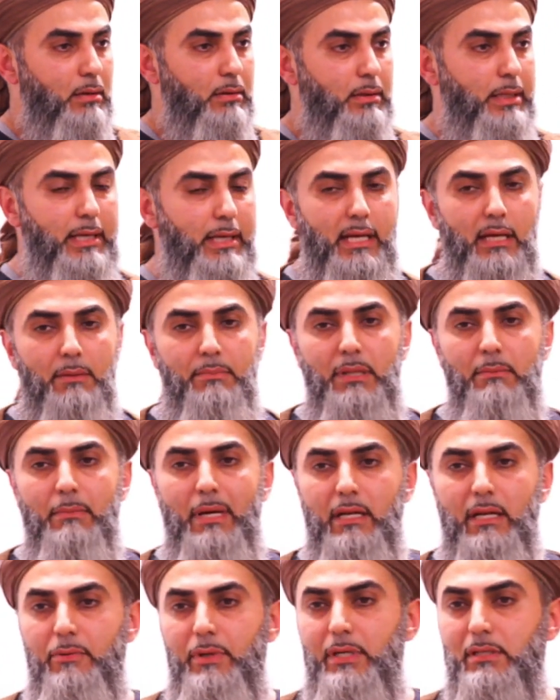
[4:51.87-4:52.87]
There can be
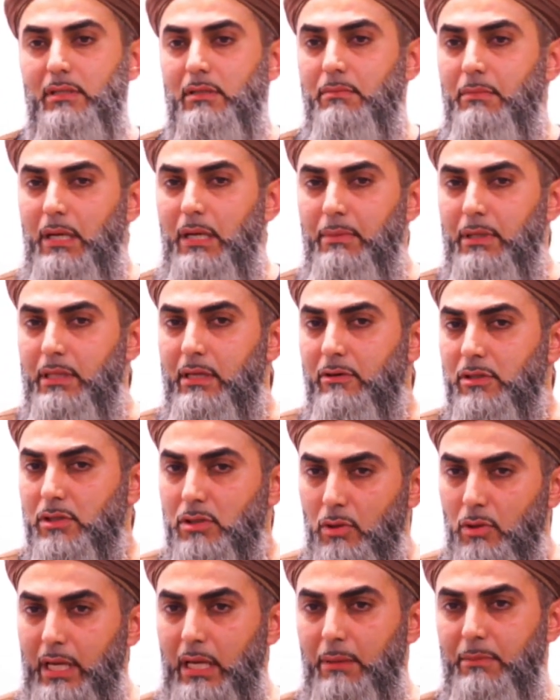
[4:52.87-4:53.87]
many reasons. Maybe there was
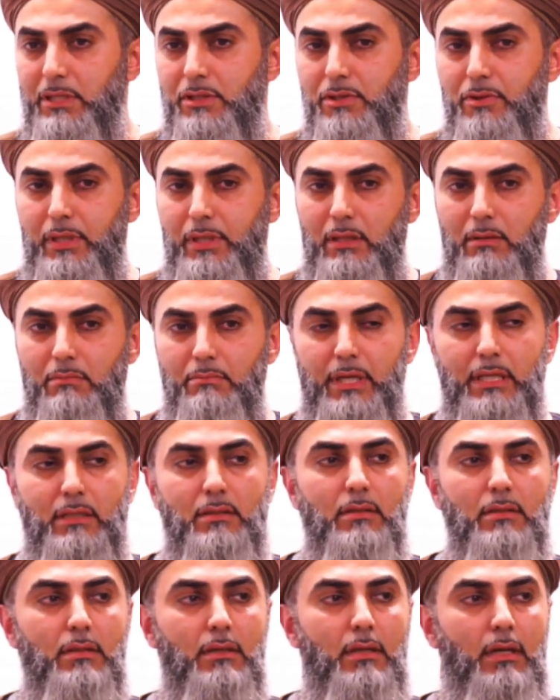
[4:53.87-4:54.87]
no chemistry, but
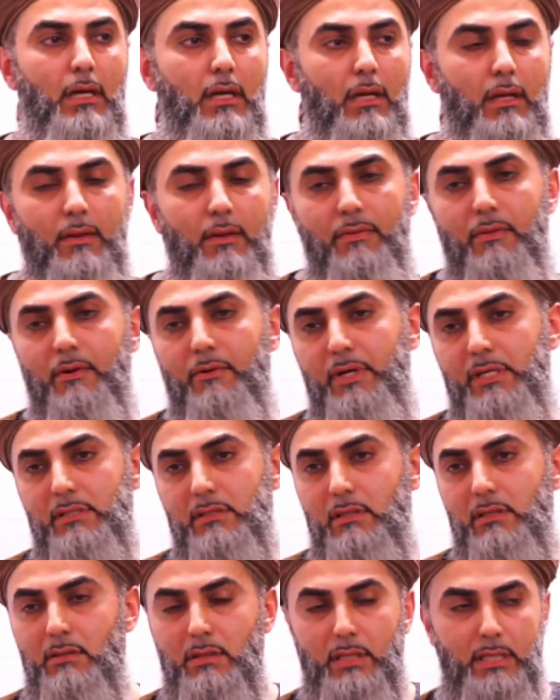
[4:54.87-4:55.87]
the
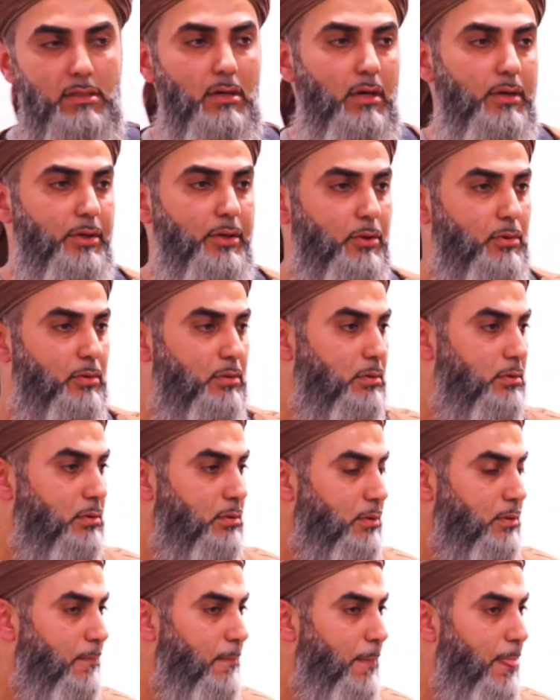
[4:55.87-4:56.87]
reason is unknown.
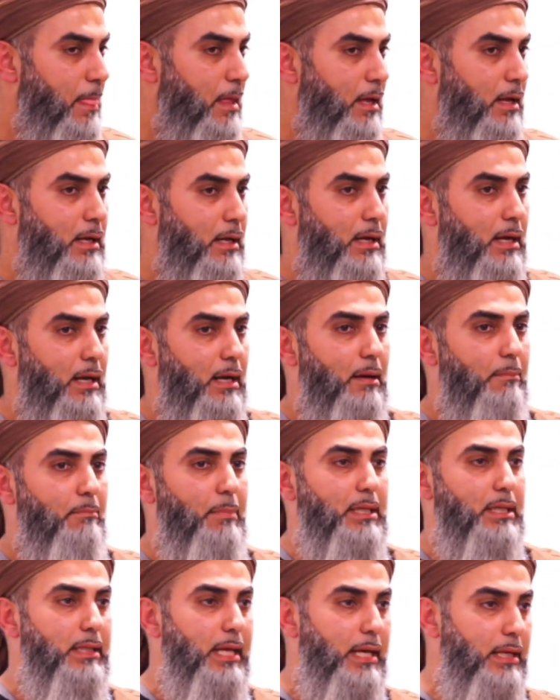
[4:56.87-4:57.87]

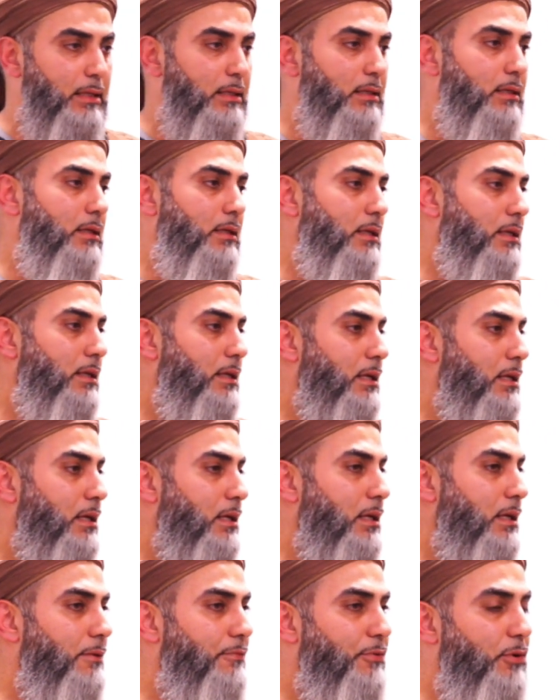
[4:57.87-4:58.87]
But then
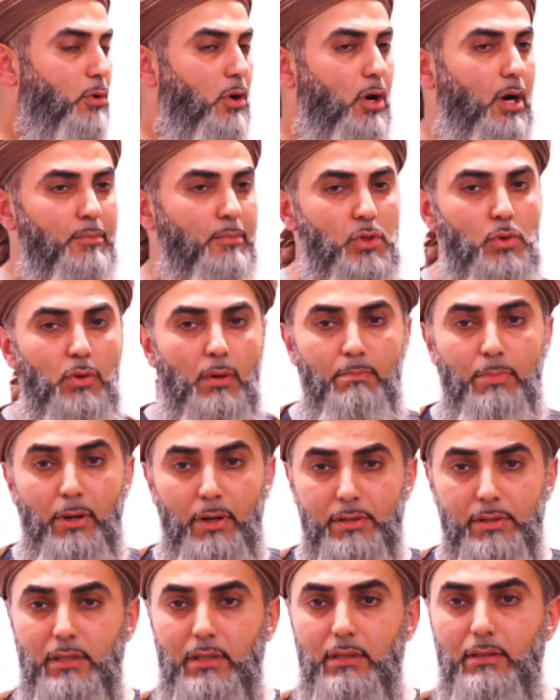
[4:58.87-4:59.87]
if you come to a
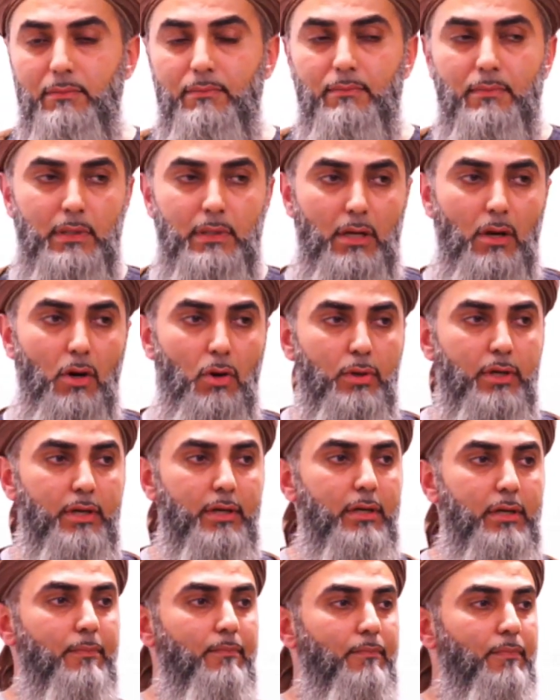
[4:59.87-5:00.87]
person, the
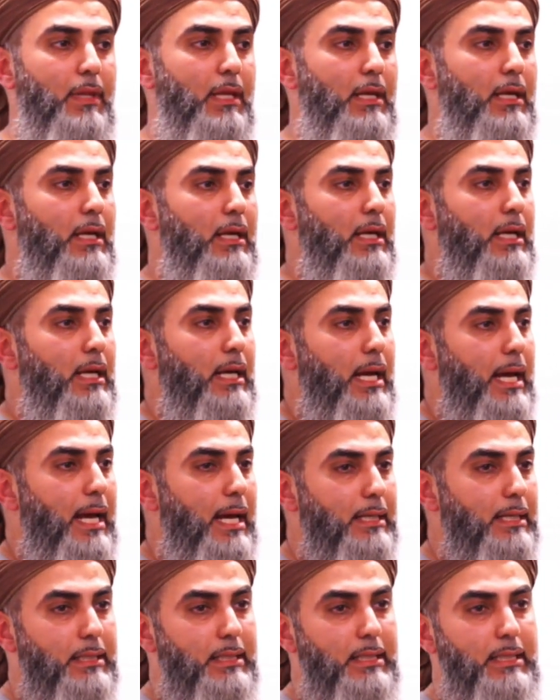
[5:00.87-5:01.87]
owner,
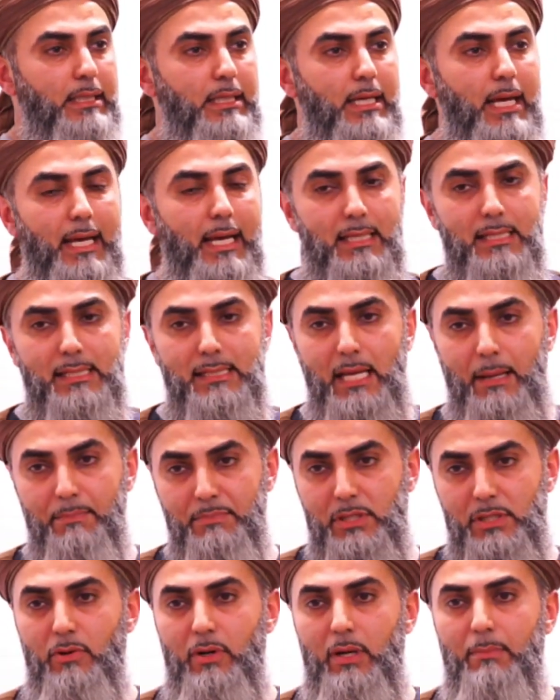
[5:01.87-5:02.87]
and he
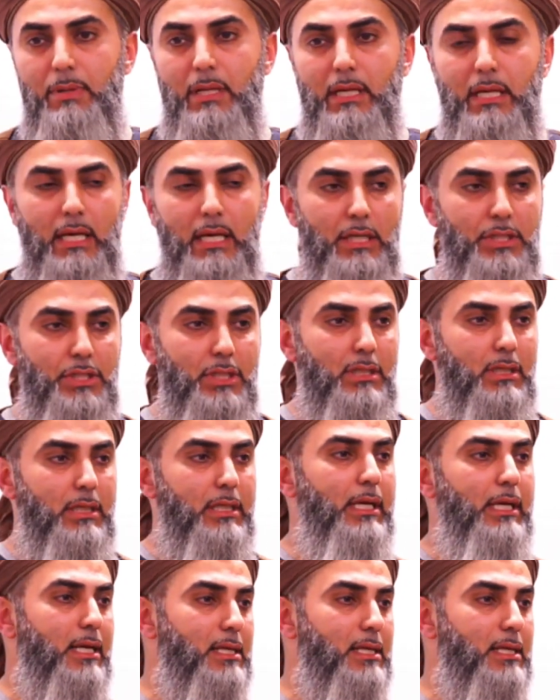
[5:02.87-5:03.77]
accepts your application, he